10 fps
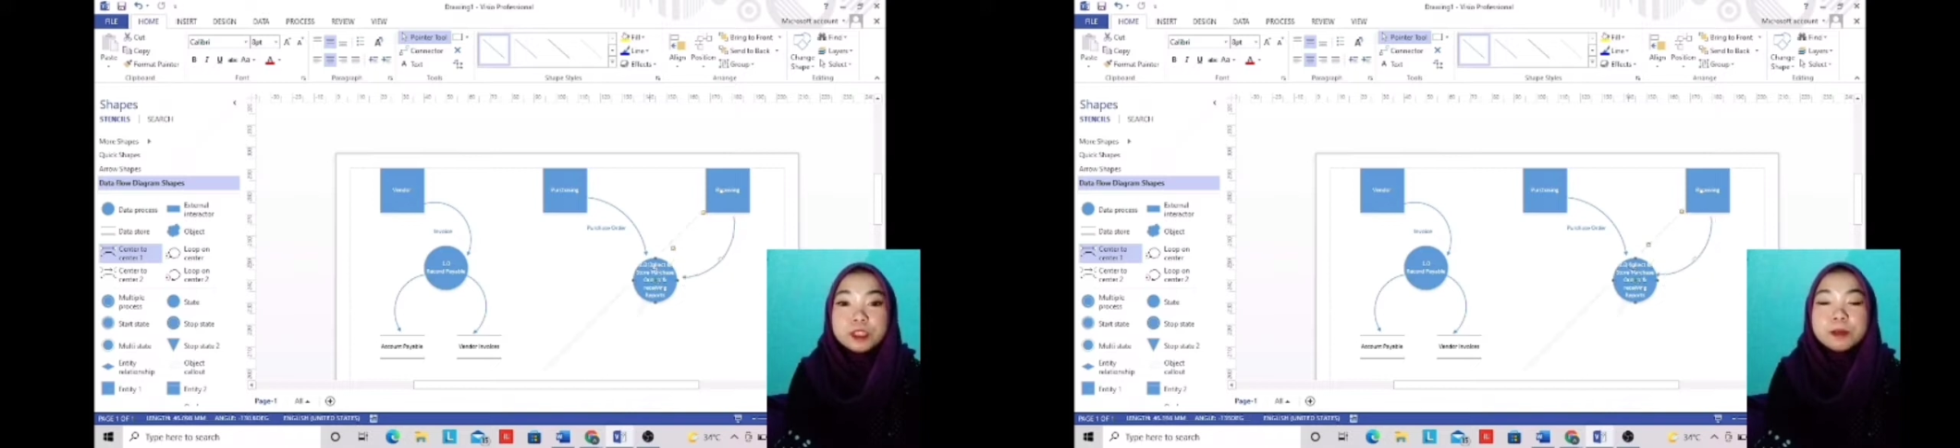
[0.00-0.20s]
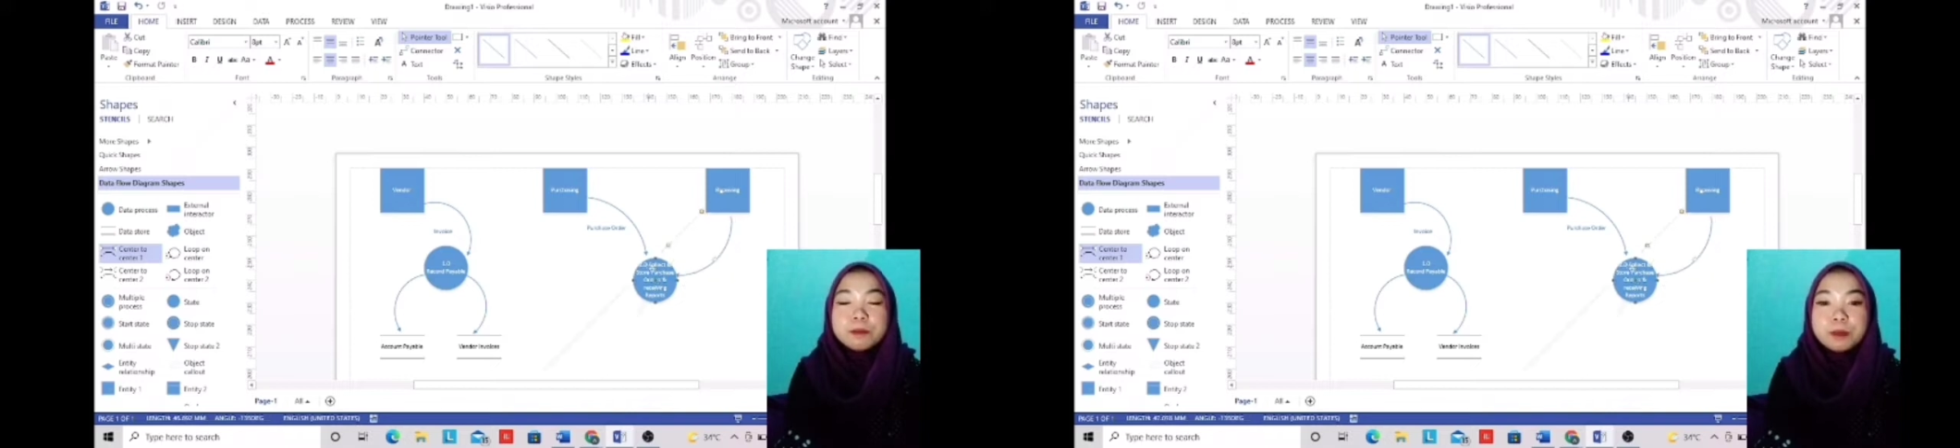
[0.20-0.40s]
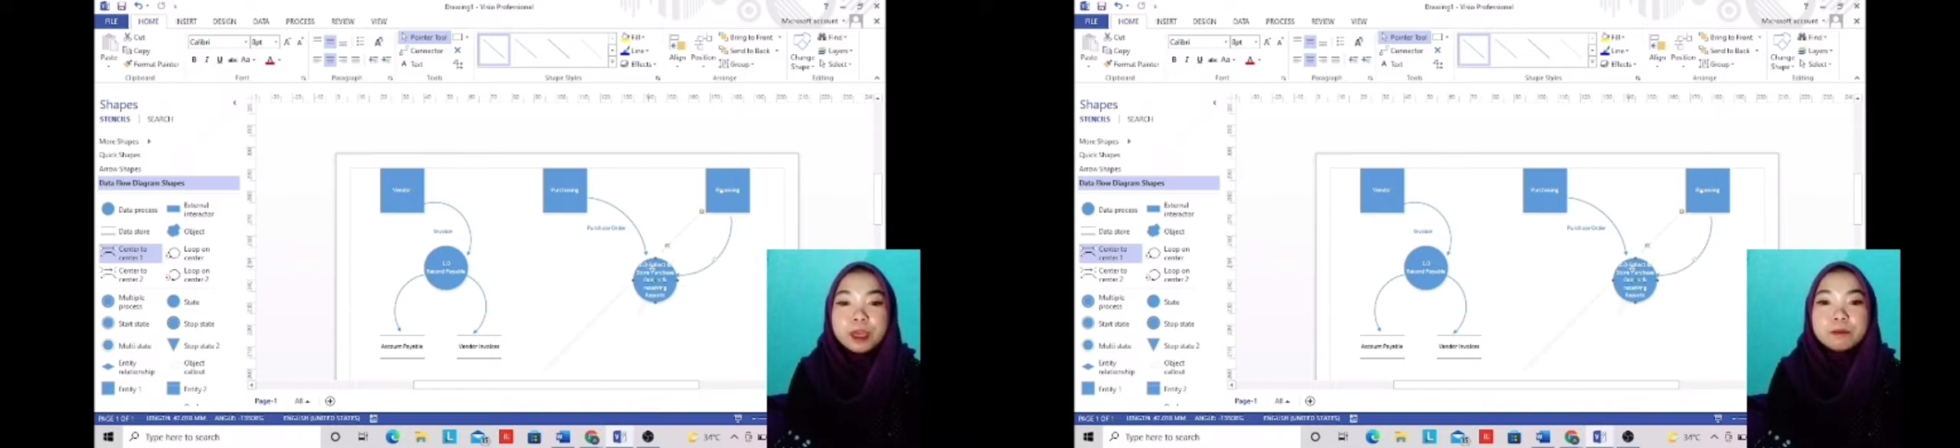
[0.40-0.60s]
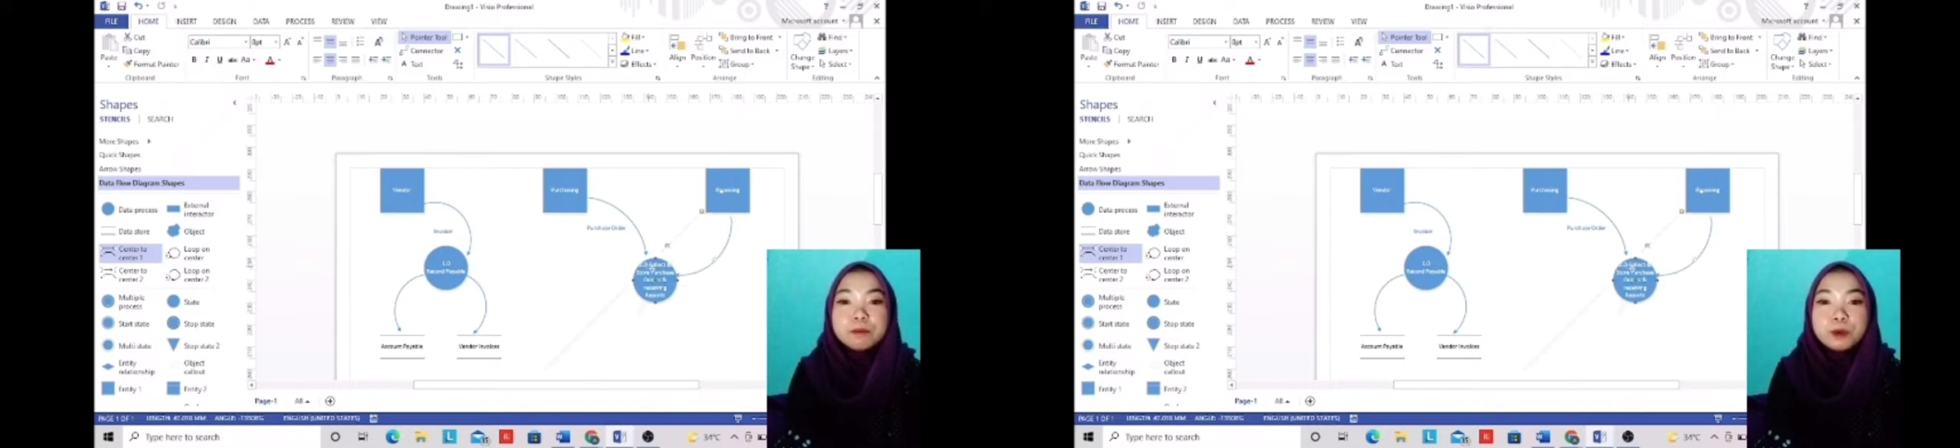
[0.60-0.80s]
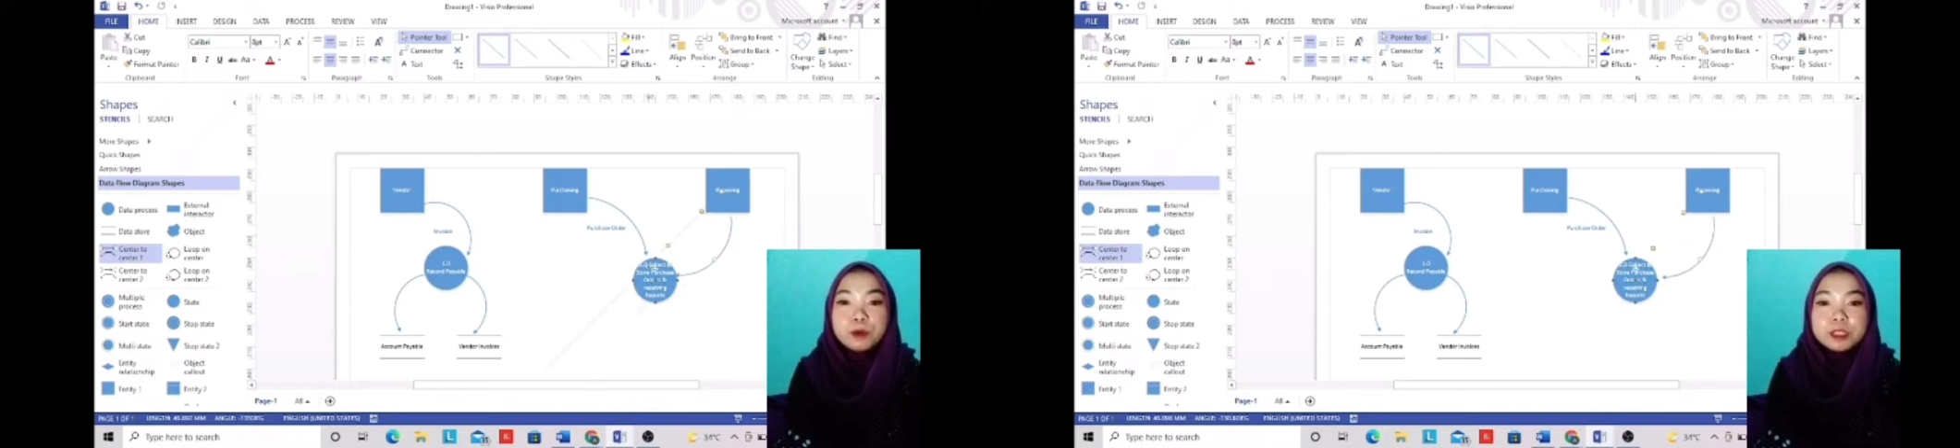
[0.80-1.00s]
the main
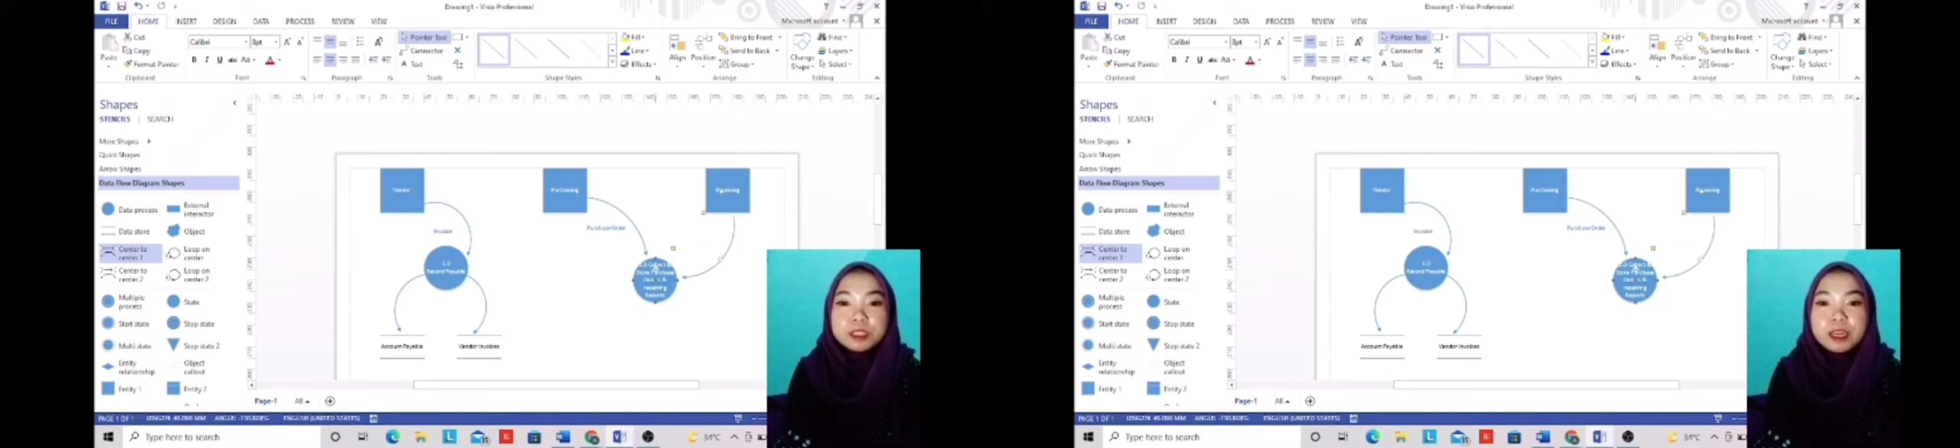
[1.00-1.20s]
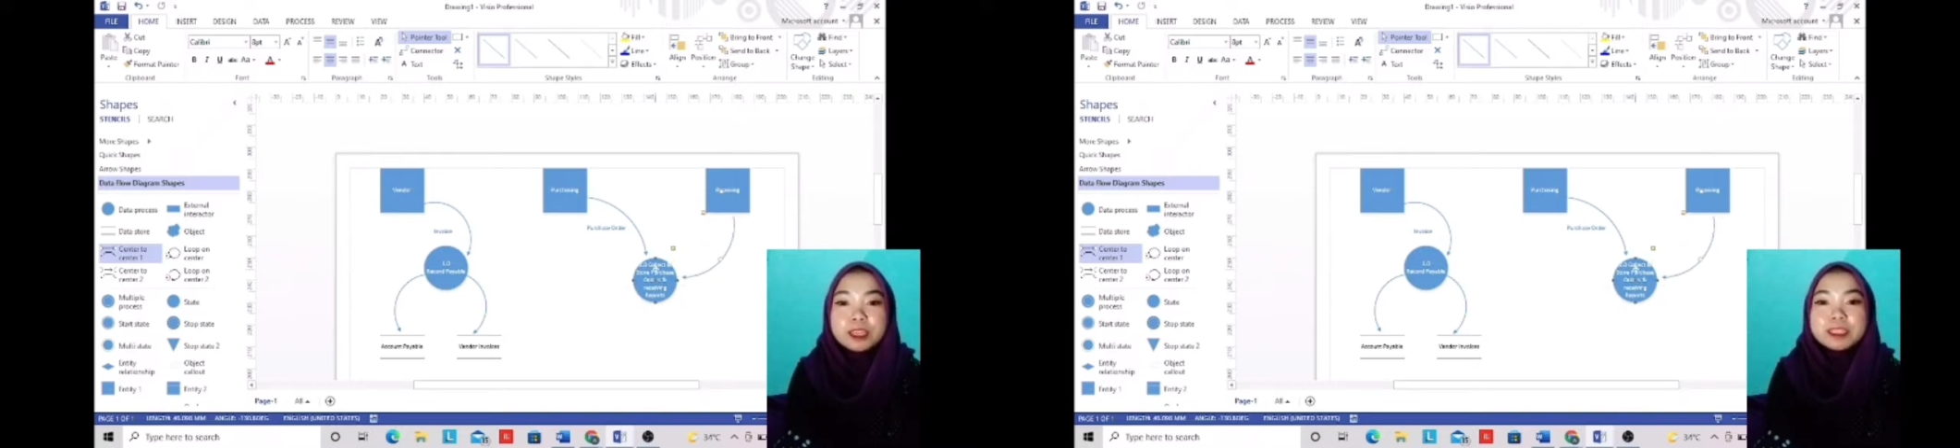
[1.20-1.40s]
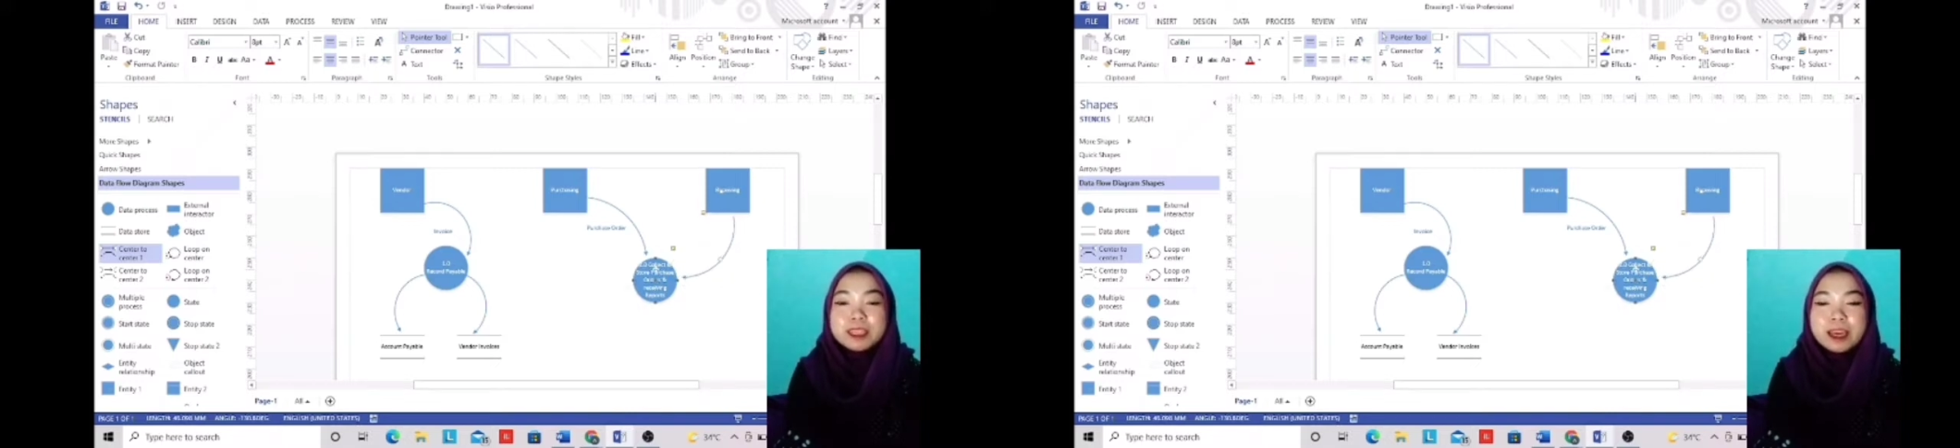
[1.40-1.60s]
process